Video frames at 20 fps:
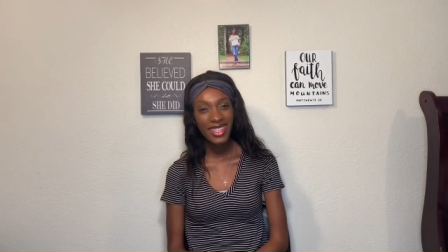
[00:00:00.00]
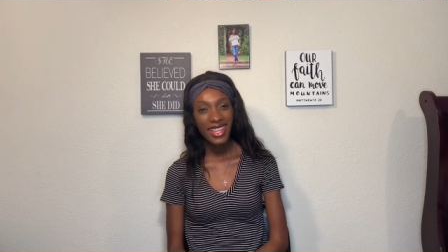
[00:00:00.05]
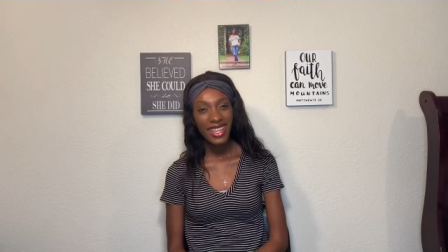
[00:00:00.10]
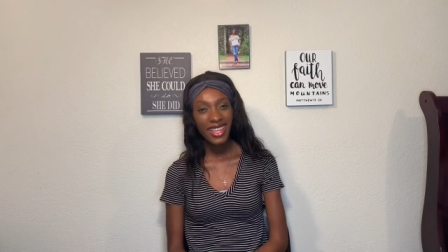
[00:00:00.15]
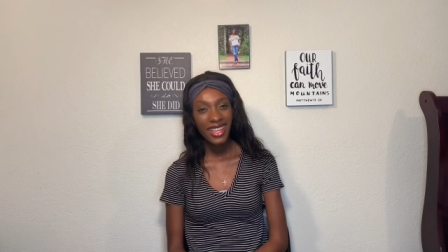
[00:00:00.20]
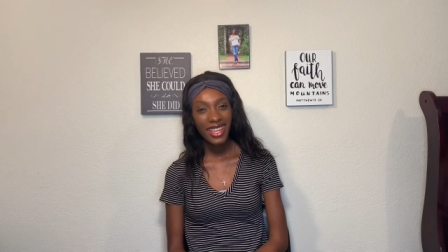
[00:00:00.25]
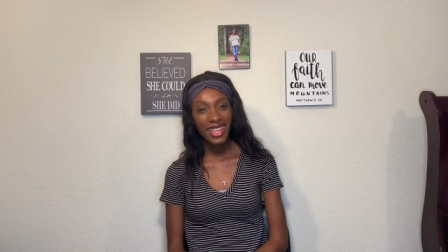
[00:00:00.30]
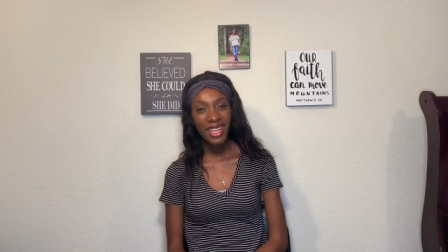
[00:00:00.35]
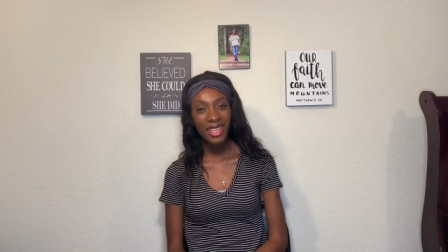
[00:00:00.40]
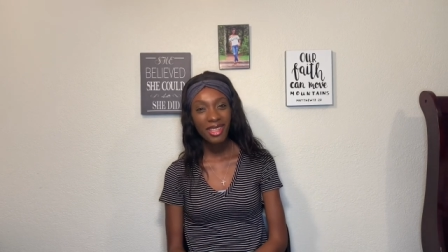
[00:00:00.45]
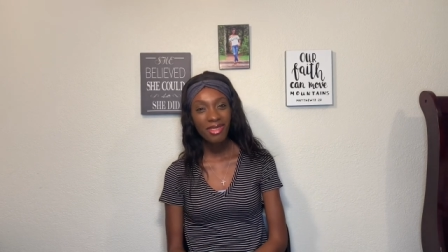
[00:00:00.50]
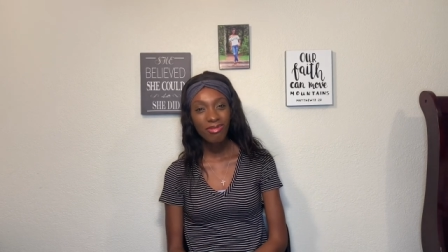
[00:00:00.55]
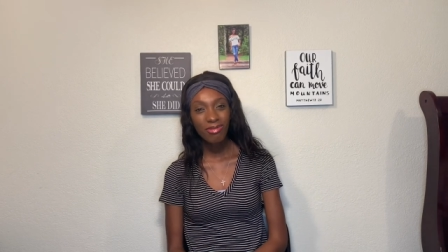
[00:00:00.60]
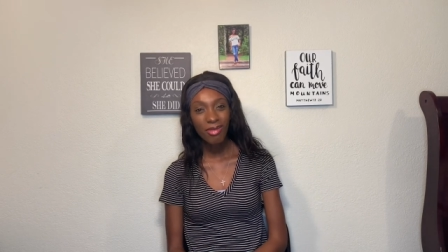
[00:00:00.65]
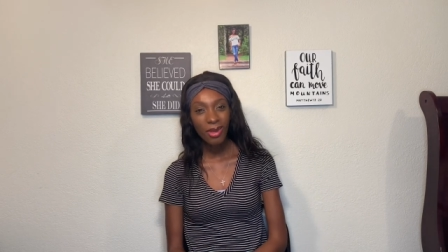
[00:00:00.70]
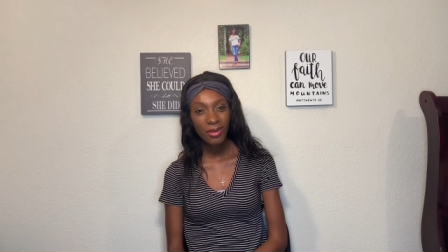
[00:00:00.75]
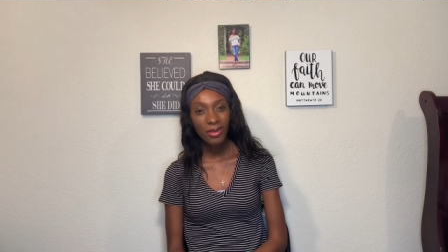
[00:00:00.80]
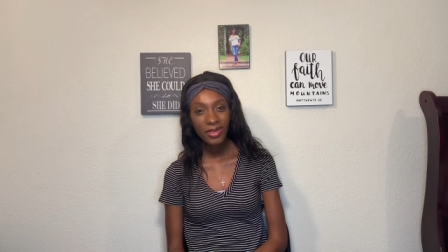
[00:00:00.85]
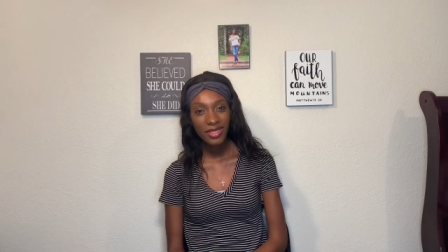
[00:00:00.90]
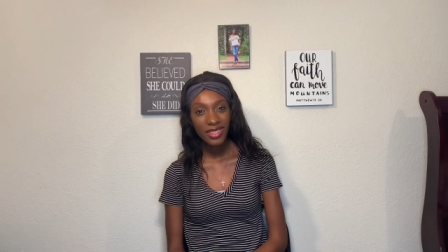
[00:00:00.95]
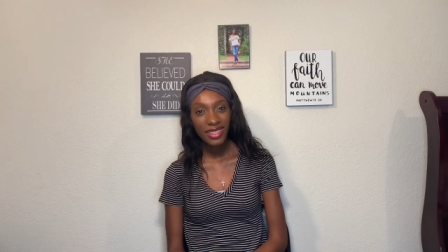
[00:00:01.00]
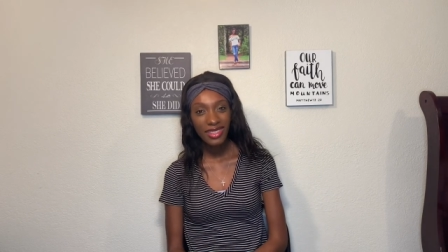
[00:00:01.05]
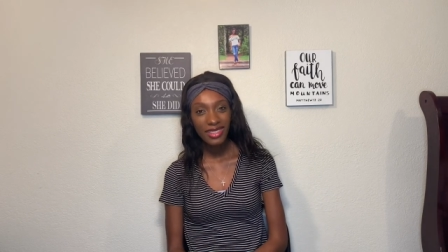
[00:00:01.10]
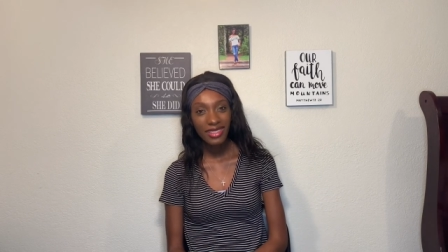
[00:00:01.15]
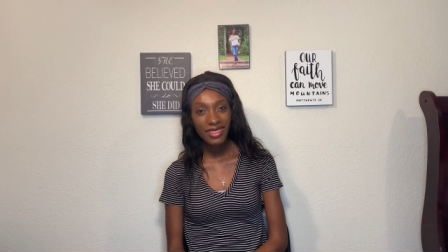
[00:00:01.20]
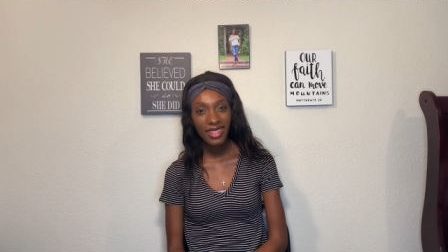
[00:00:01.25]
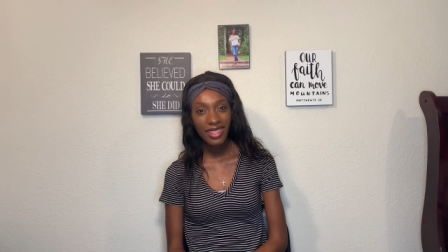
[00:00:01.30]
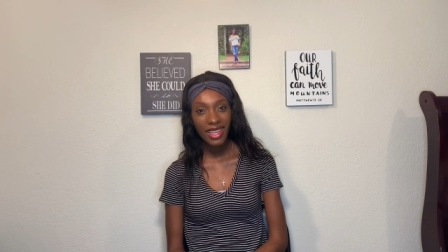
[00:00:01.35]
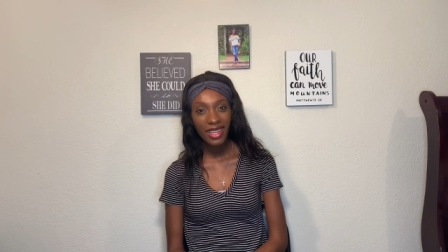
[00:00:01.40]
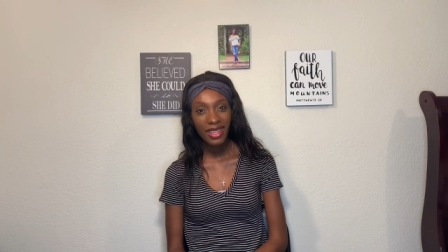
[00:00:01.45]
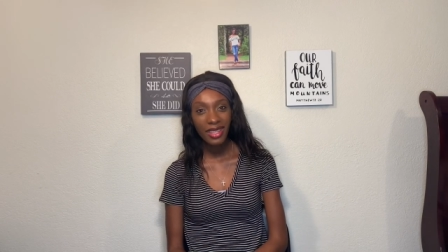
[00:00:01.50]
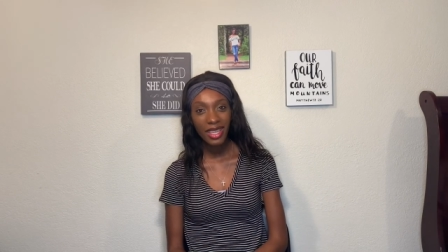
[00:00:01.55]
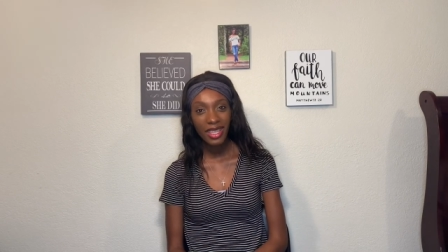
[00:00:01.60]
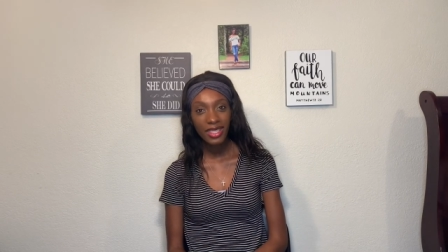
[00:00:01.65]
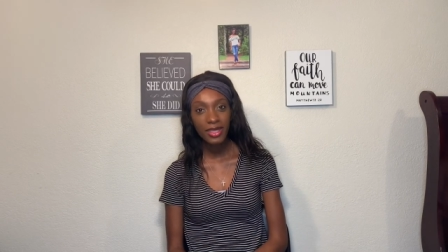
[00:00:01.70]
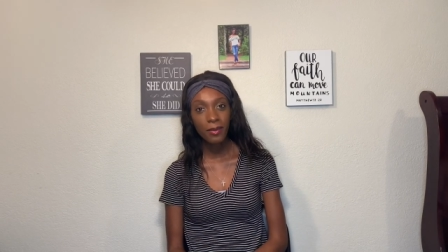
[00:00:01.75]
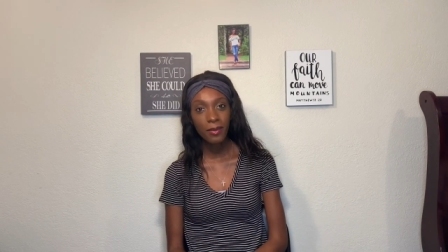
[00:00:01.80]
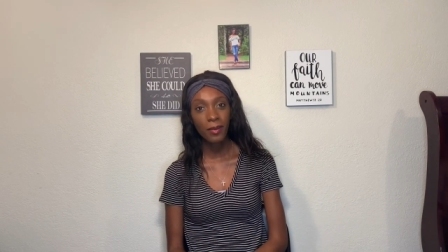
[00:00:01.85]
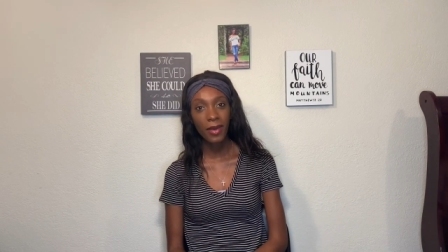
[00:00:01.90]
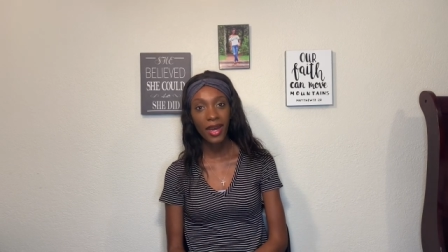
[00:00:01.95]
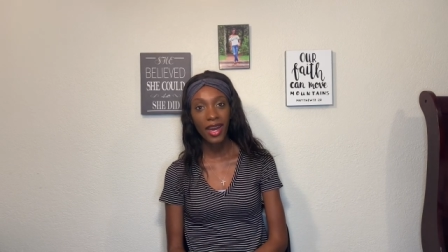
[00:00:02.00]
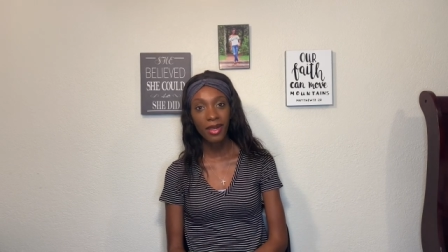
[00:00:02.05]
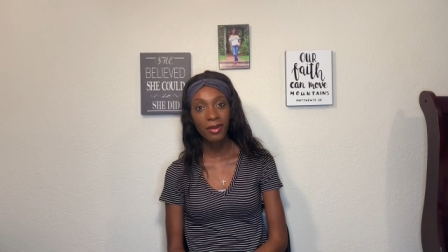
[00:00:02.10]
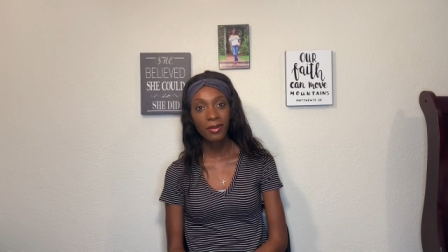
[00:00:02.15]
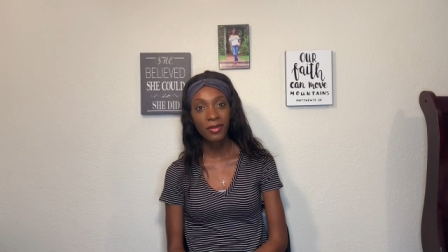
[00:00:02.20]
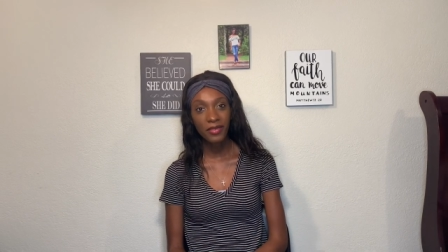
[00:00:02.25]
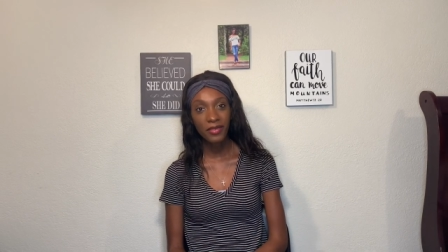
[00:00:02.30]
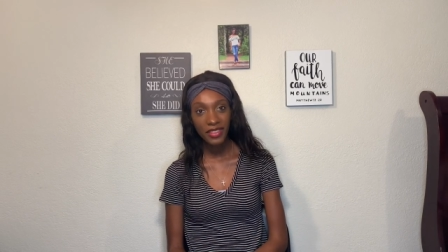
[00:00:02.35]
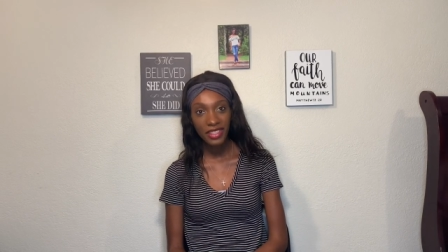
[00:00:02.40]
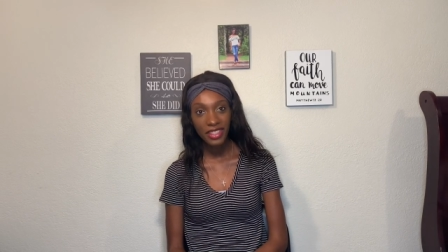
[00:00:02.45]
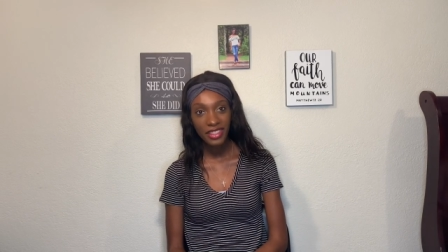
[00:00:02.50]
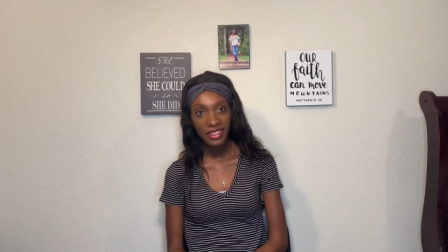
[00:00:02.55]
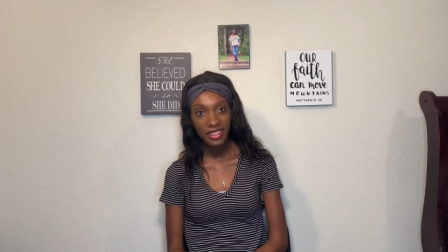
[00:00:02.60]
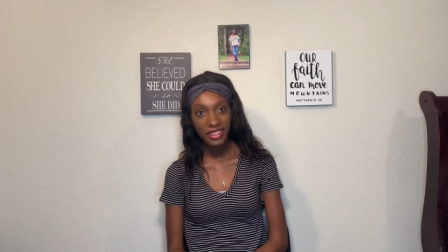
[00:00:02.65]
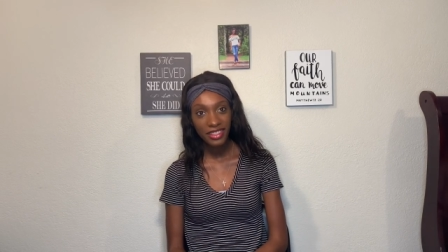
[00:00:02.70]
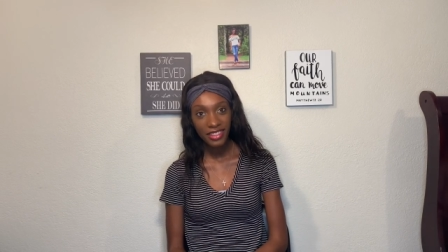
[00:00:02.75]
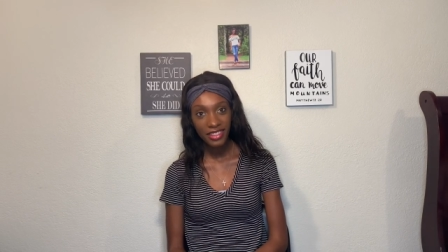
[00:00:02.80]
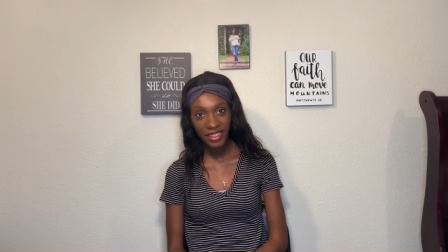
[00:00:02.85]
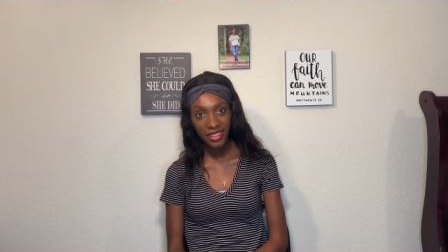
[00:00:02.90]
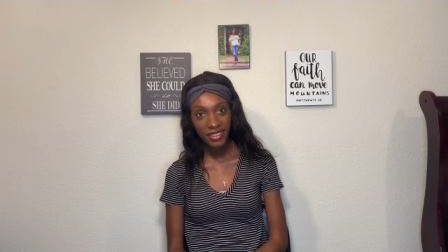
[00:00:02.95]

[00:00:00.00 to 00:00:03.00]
Like, roaches, like, that's bottom feeder, you know?